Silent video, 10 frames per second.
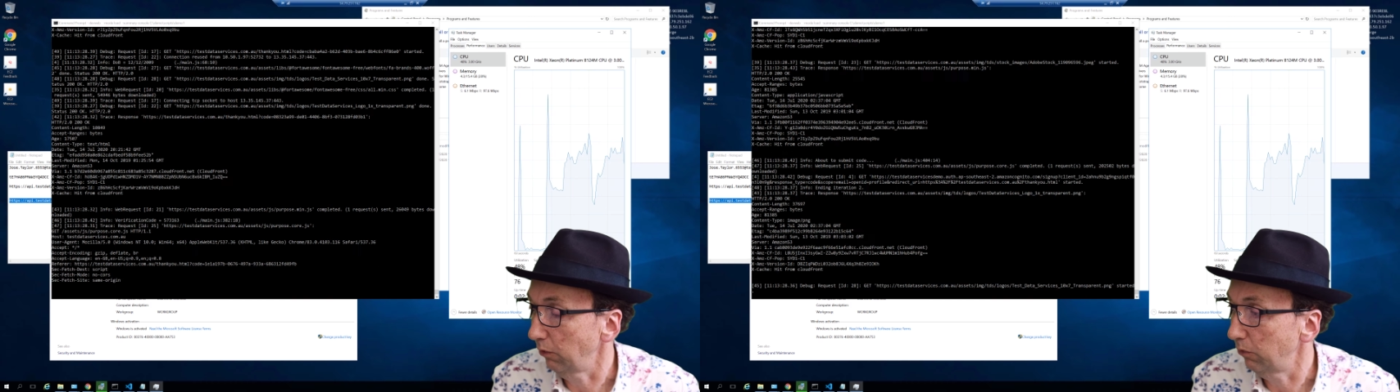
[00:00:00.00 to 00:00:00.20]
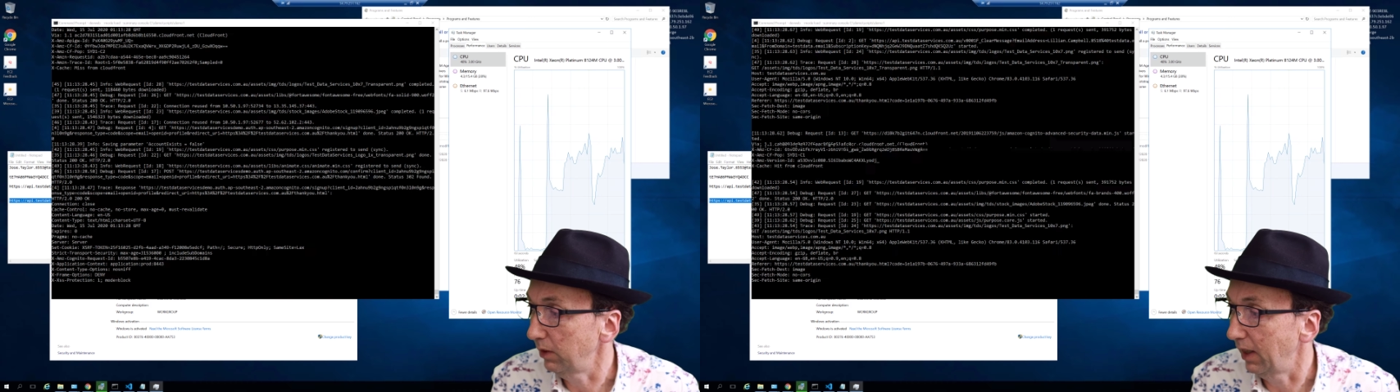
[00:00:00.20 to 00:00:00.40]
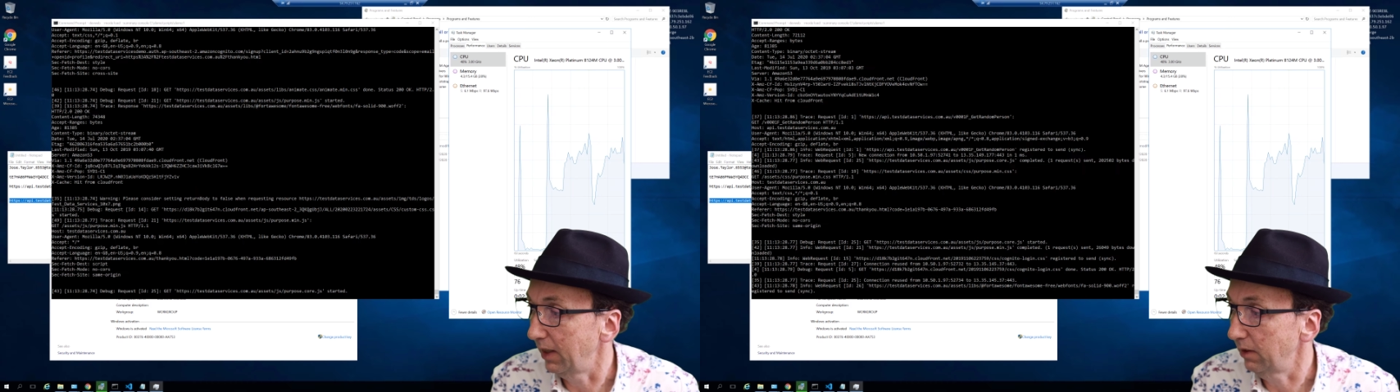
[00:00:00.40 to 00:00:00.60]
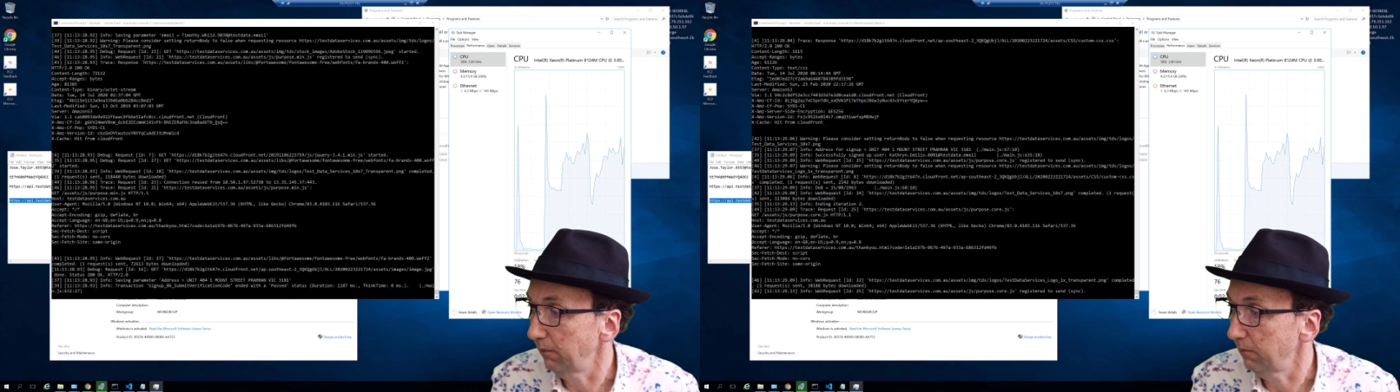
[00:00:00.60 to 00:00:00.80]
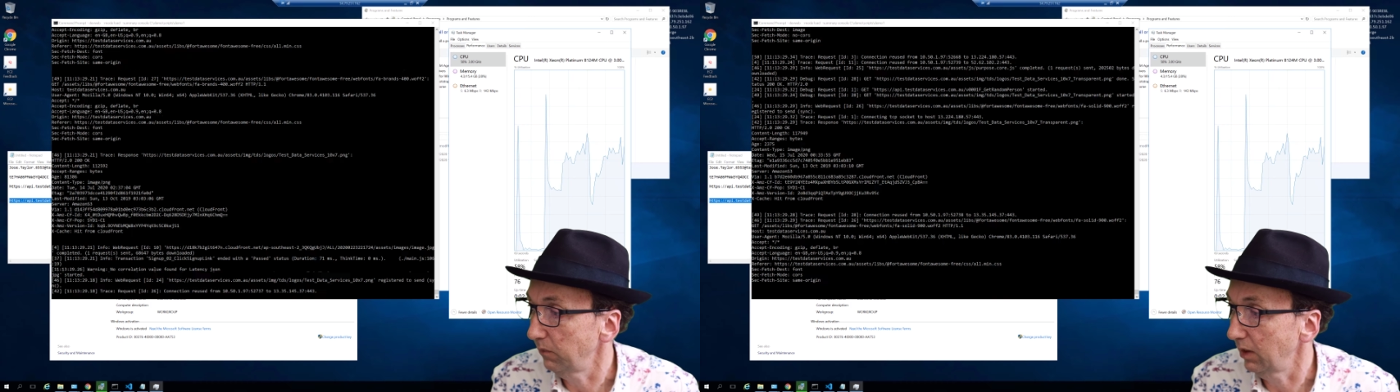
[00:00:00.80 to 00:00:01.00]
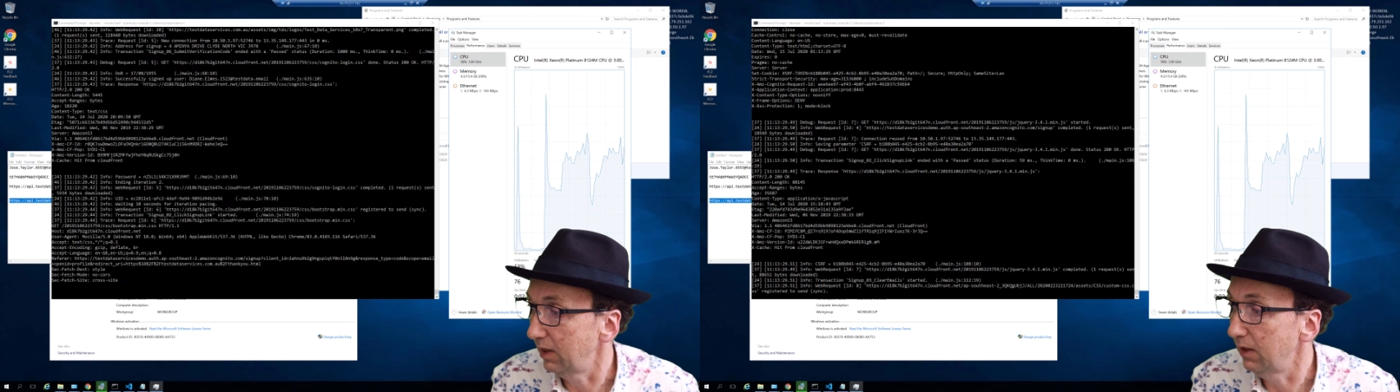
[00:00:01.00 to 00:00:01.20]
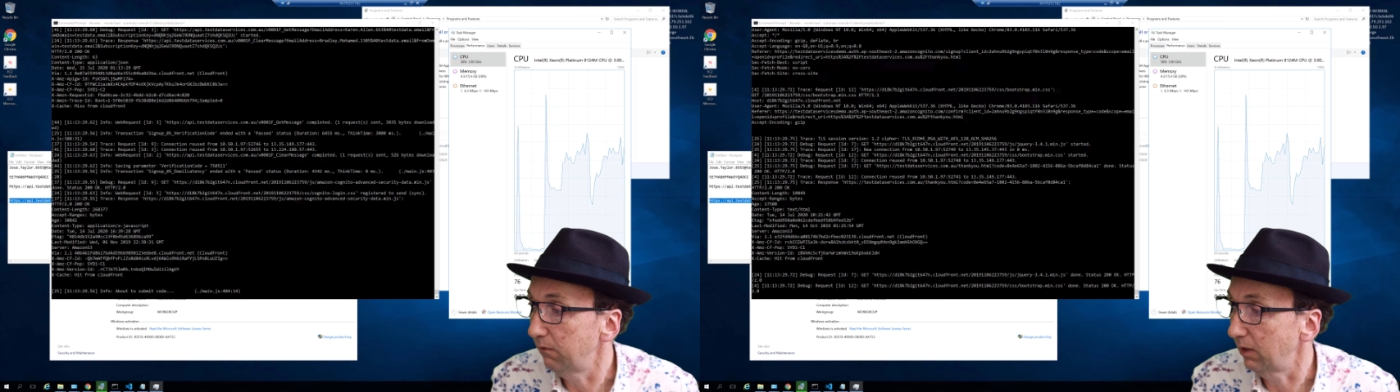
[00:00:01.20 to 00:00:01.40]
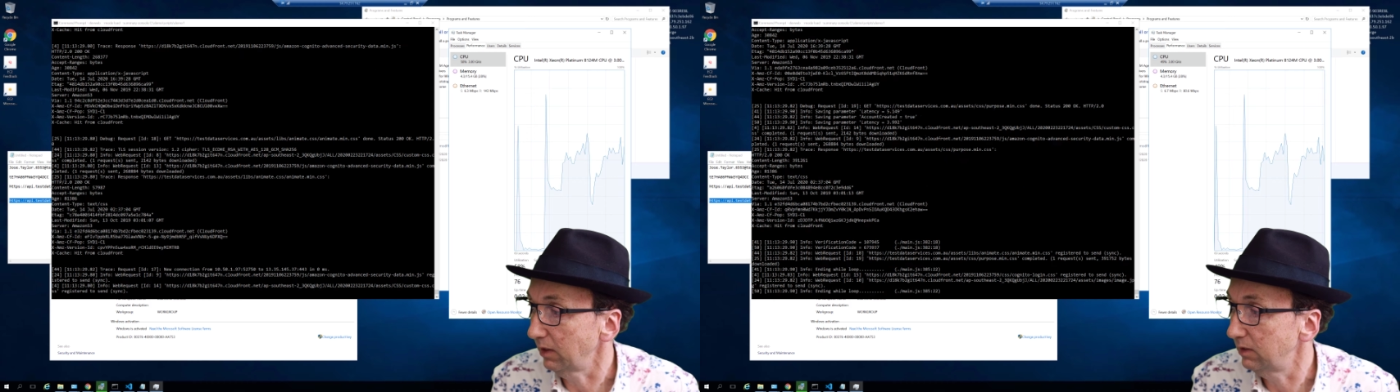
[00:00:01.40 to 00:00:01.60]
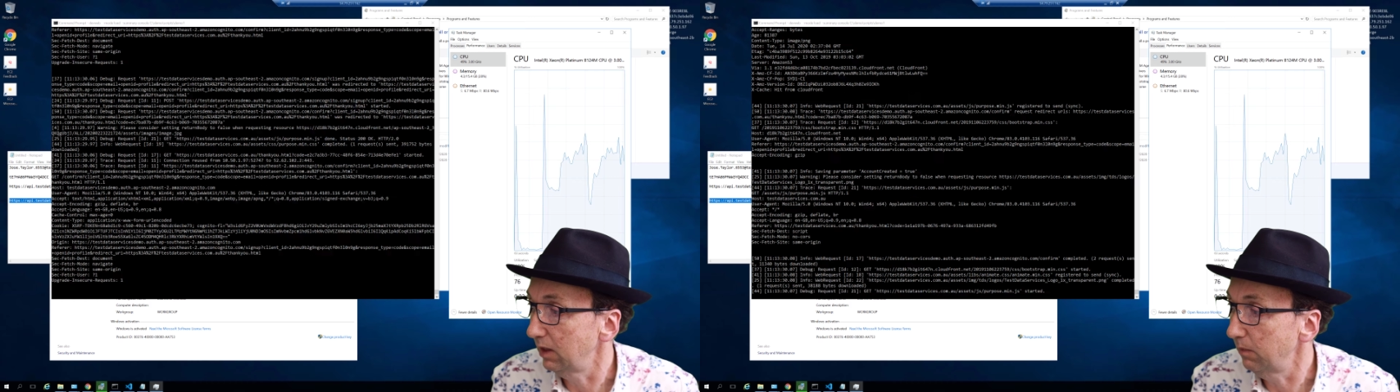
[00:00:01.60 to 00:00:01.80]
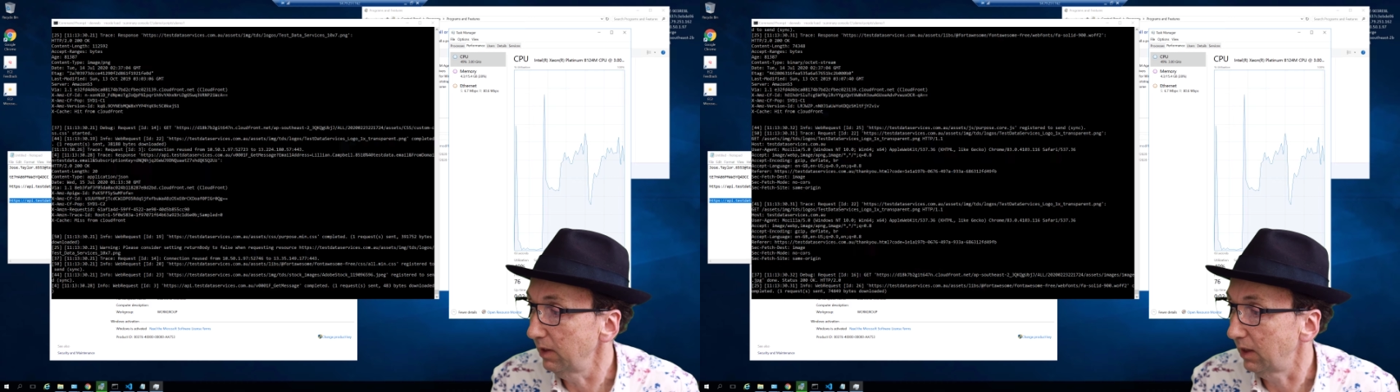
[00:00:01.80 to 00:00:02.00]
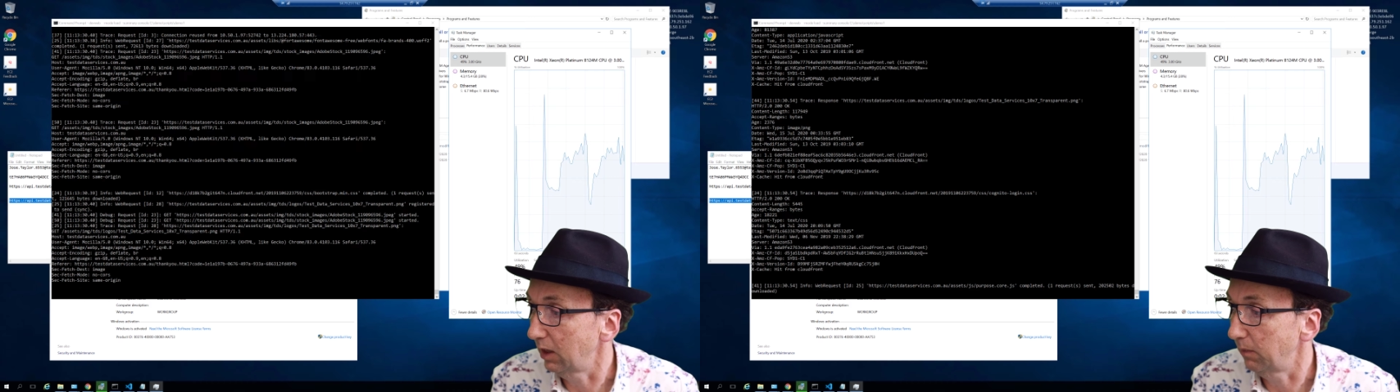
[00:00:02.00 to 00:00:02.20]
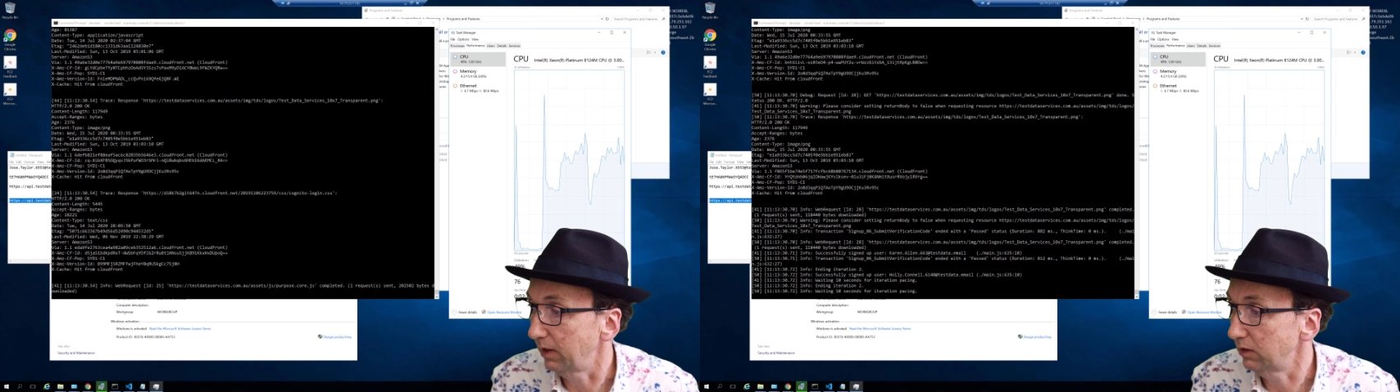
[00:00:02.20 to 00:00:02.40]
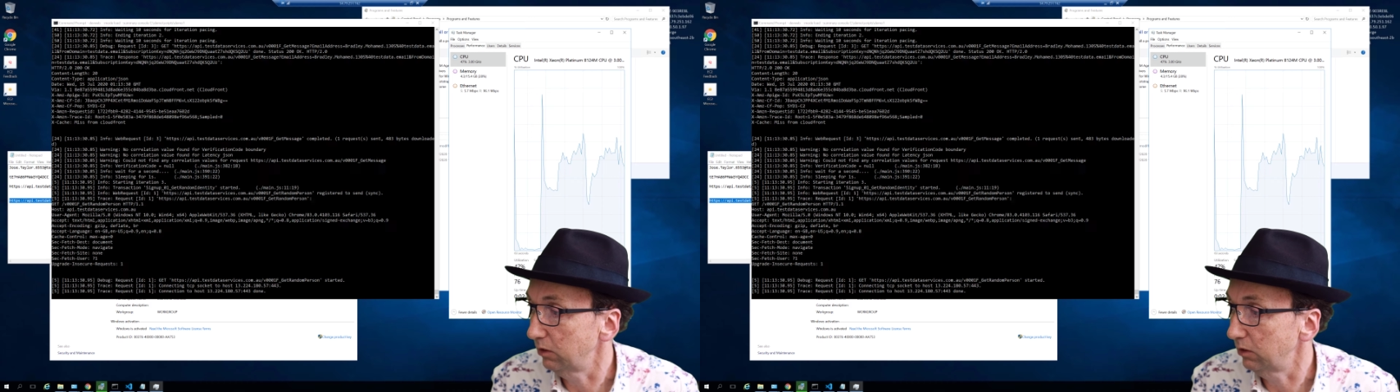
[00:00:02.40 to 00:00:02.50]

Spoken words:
create an InfluxDB database.